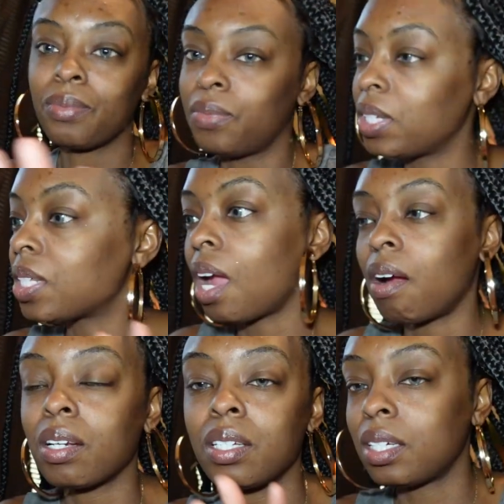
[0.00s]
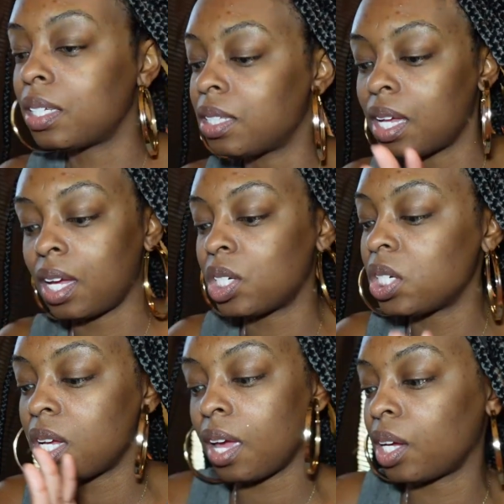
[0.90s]
this character is
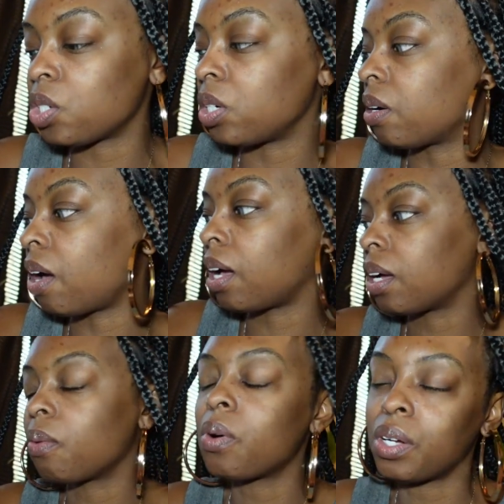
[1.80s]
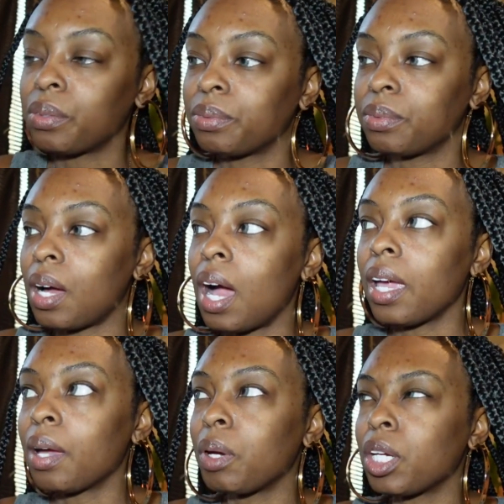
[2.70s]
extra. Okay, well, I
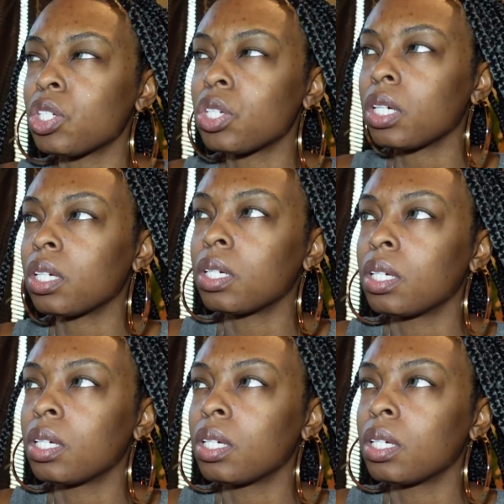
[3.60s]
am extra.